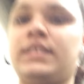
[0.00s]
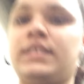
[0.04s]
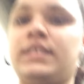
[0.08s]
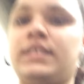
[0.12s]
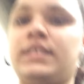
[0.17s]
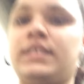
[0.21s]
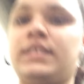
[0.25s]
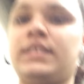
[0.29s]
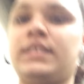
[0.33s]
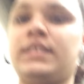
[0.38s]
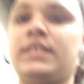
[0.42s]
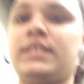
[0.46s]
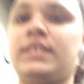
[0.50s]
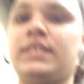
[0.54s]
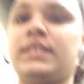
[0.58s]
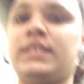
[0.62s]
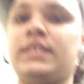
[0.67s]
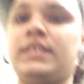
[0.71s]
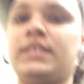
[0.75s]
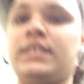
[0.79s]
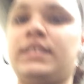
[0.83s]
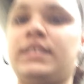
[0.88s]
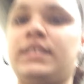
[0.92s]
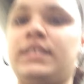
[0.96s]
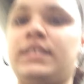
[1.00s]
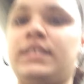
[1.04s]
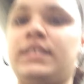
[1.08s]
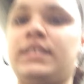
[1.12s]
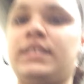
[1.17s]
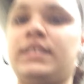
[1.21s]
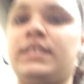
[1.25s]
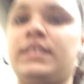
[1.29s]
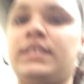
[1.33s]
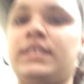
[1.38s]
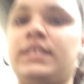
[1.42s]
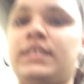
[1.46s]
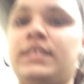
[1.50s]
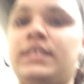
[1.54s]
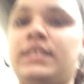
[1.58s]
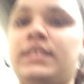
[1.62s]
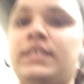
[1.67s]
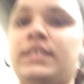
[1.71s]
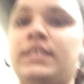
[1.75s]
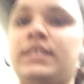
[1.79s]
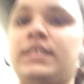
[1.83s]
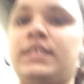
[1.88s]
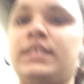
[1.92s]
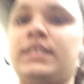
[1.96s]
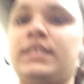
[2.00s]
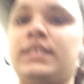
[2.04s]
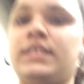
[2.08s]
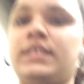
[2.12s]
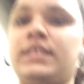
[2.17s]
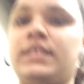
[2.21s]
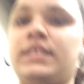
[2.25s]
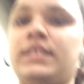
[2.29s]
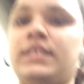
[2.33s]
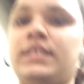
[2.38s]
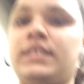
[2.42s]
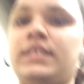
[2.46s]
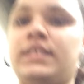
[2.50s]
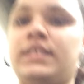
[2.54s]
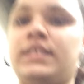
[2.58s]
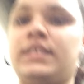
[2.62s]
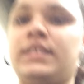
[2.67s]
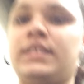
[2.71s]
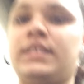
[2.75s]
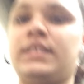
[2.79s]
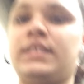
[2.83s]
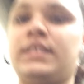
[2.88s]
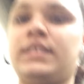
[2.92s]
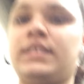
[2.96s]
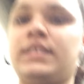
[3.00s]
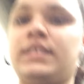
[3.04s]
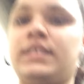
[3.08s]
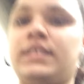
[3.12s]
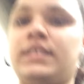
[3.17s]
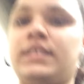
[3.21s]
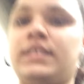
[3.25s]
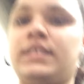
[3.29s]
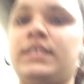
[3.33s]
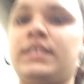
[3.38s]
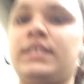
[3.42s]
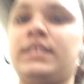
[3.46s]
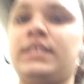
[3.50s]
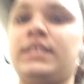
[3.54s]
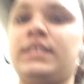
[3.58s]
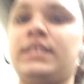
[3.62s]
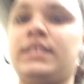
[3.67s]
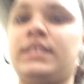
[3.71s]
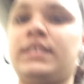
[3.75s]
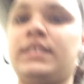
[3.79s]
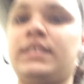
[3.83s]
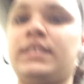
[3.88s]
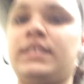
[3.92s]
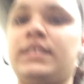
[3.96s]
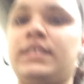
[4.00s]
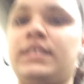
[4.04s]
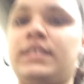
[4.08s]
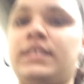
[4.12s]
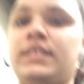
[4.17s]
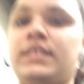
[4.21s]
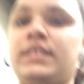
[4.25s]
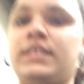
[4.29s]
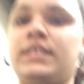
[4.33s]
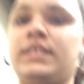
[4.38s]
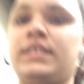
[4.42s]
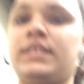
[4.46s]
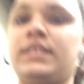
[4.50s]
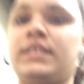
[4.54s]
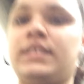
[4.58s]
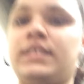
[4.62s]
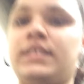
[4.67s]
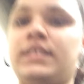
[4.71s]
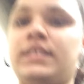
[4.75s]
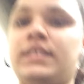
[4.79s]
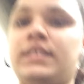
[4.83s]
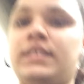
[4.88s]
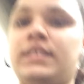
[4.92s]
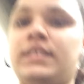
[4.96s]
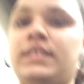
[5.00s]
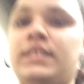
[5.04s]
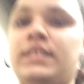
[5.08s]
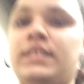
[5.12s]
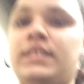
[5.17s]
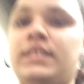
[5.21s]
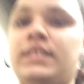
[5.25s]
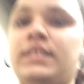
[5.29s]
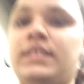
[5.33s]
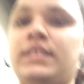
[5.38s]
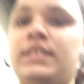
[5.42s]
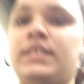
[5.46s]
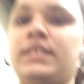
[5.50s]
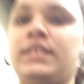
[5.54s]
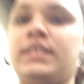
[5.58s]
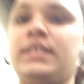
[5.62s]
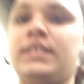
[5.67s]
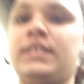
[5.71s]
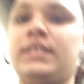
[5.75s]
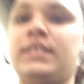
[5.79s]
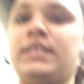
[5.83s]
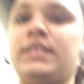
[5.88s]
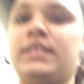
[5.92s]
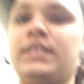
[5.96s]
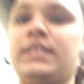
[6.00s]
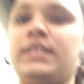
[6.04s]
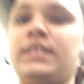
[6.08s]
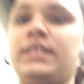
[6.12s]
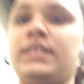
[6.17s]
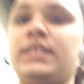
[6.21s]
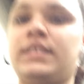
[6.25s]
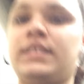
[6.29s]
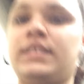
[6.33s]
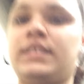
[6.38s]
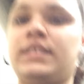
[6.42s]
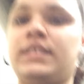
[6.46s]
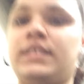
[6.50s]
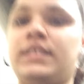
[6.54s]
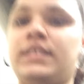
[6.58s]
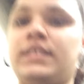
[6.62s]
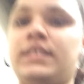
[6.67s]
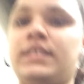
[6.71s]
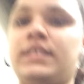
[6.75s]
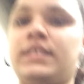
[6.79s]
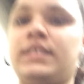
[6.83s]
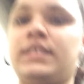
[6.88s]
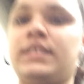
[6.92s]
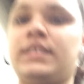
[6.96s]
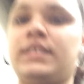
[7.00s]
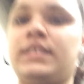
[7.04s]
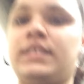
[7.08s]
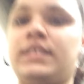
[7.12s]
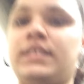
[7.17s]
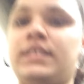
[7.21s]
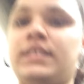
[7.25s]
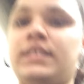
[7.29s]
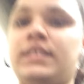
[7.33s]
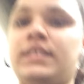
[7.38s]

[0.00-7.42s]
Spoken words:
[no speech]